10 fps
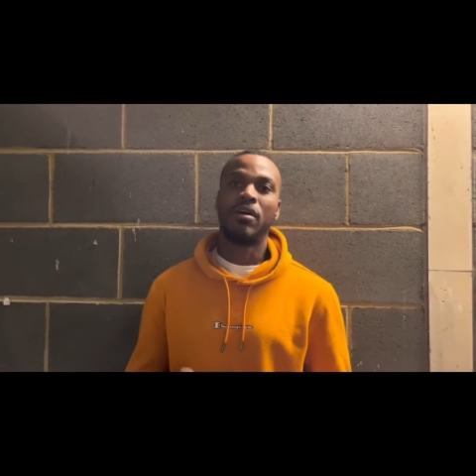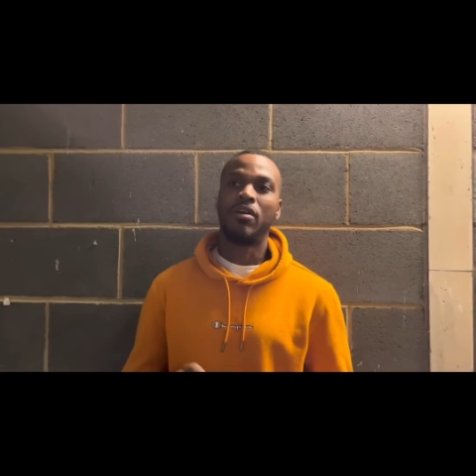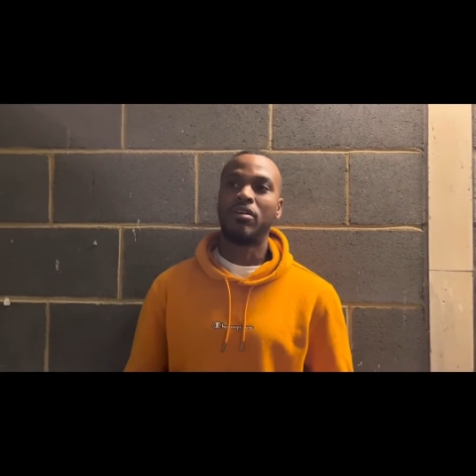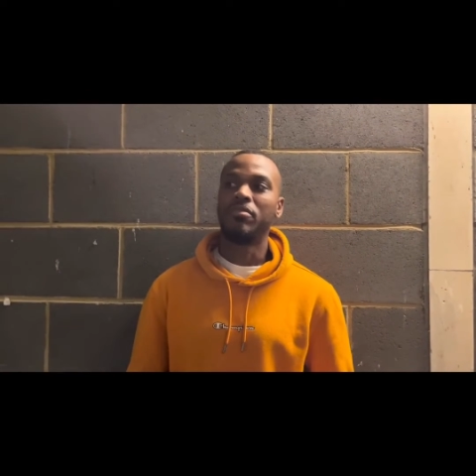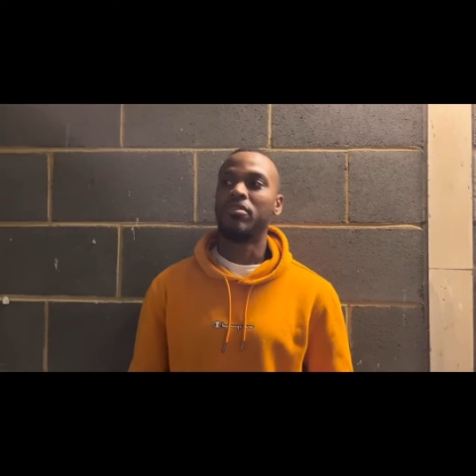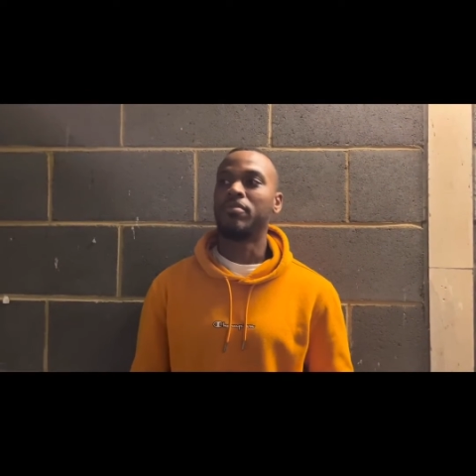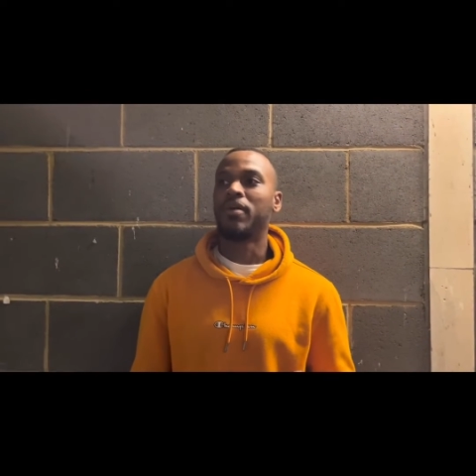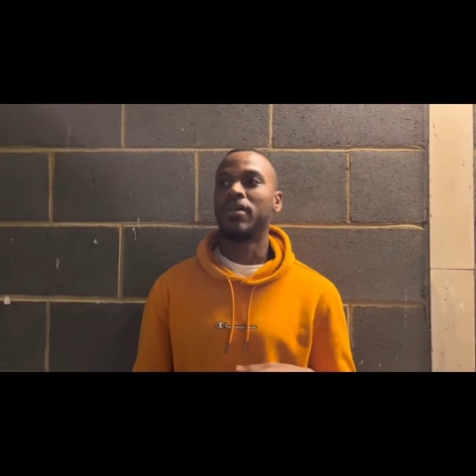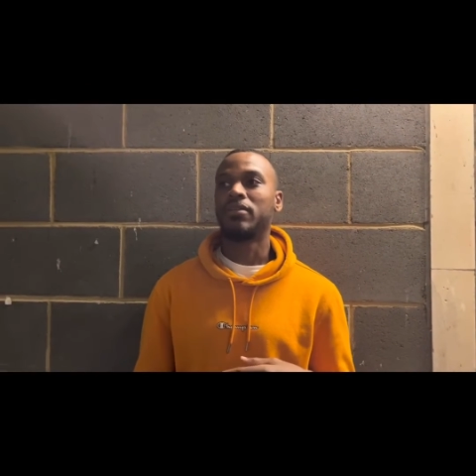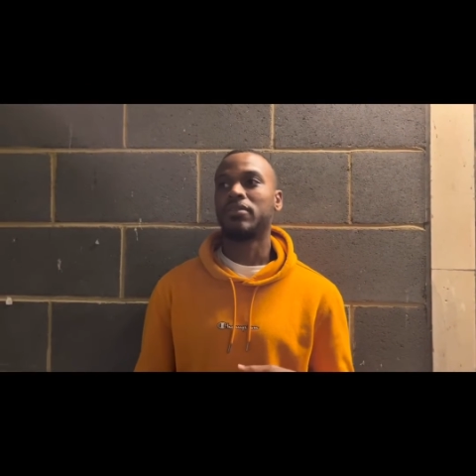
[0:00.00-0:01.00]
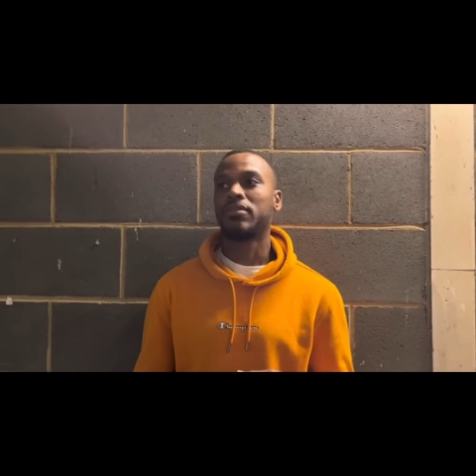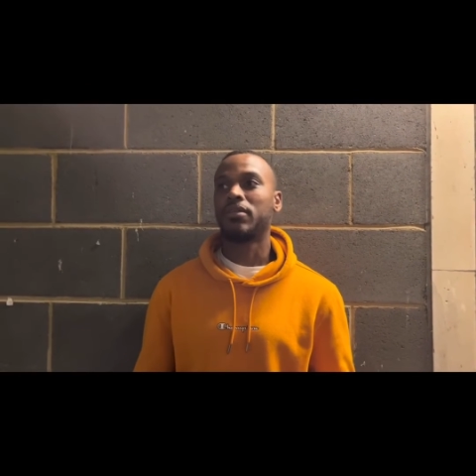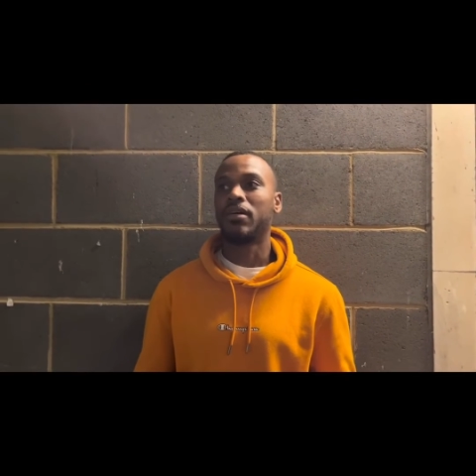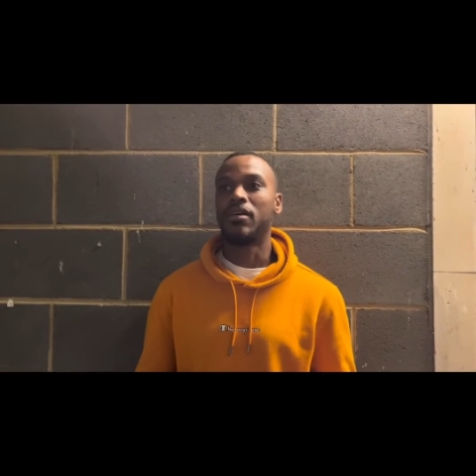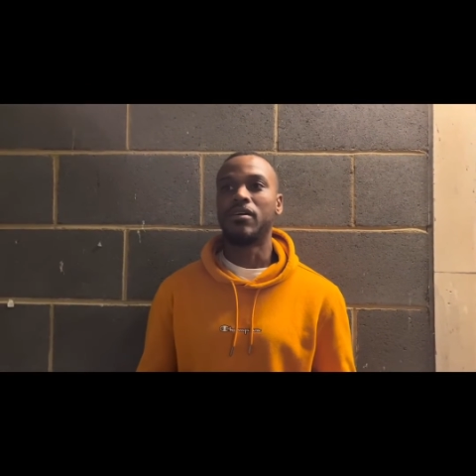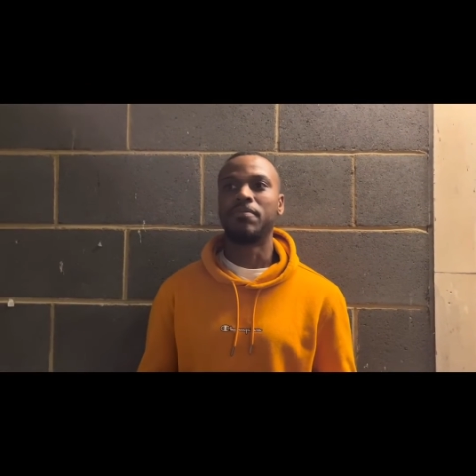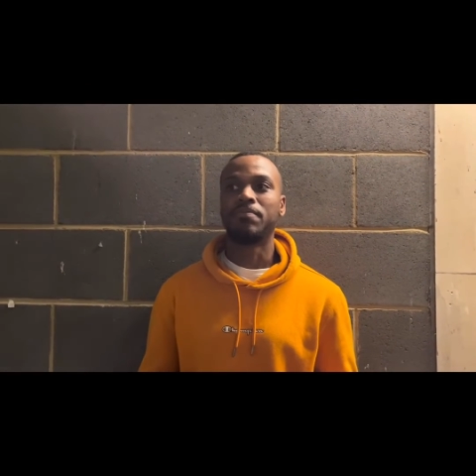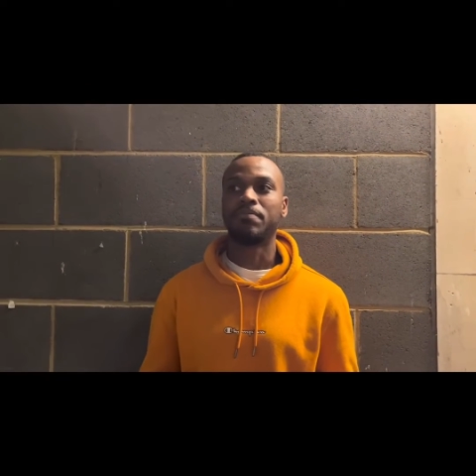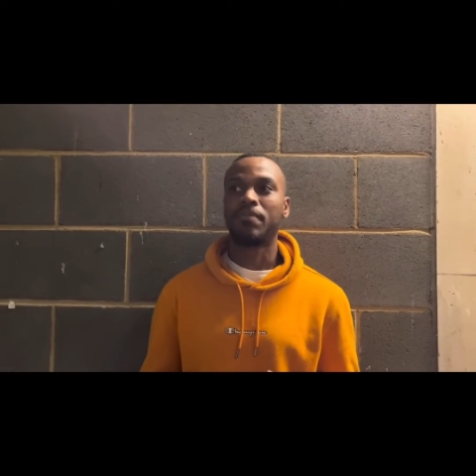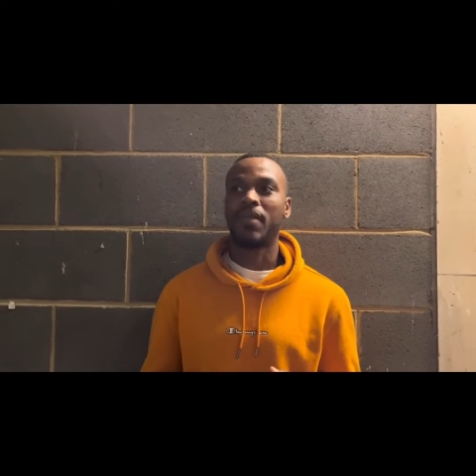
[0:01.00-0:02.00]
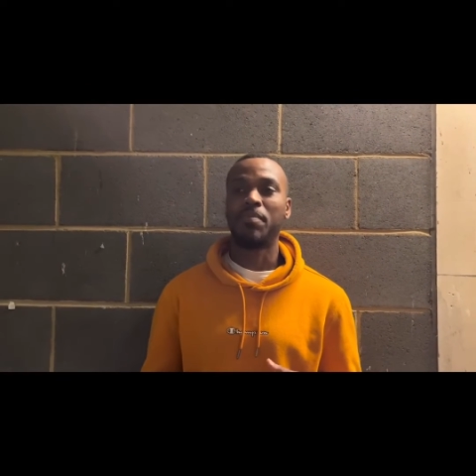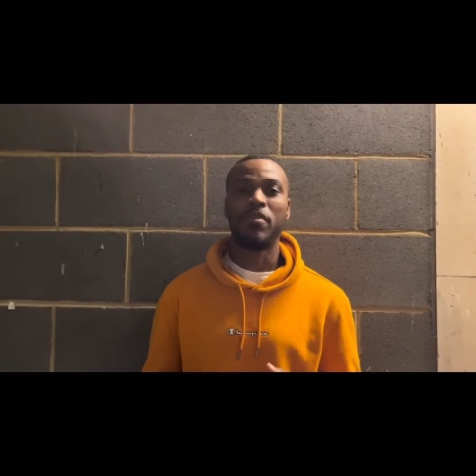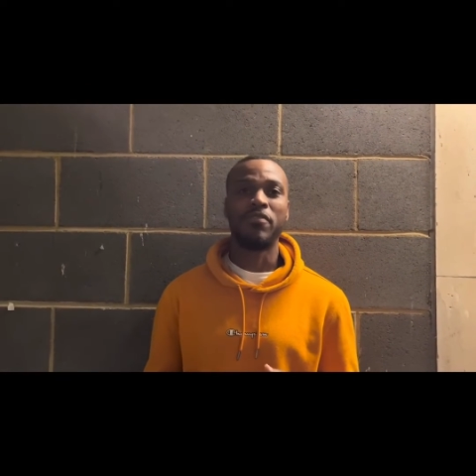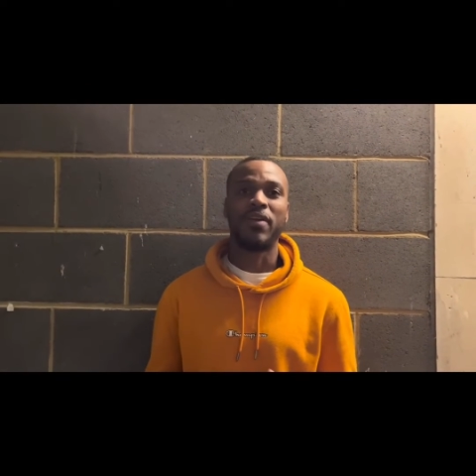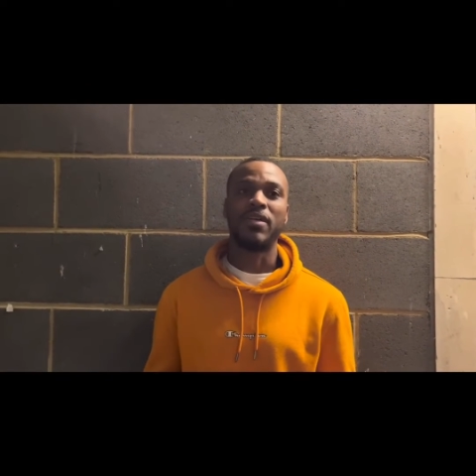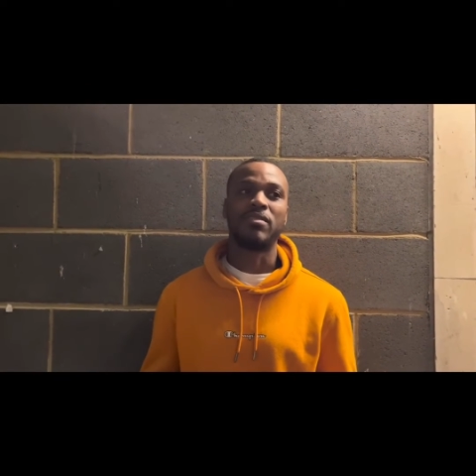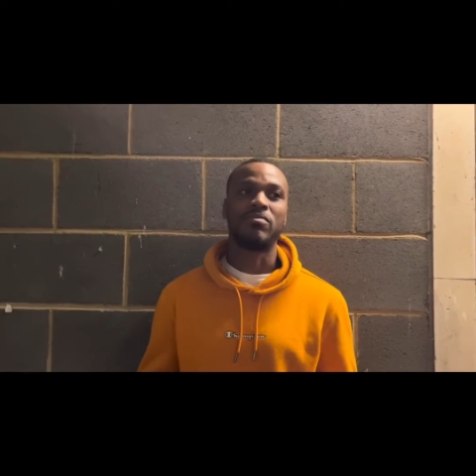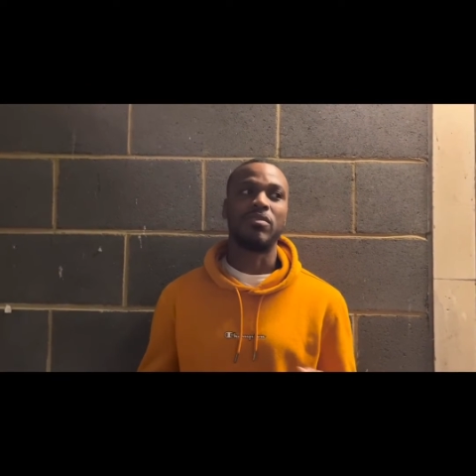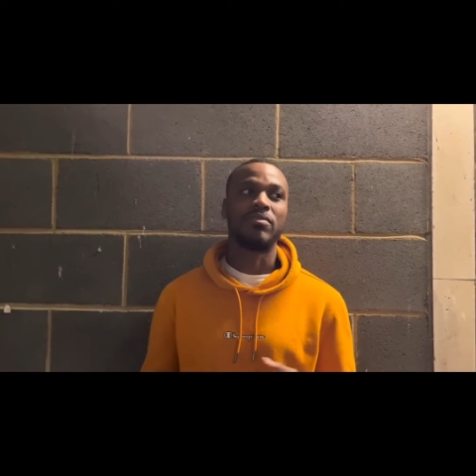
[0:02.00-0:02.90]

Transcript: Harlan Eubank, and both guys as well,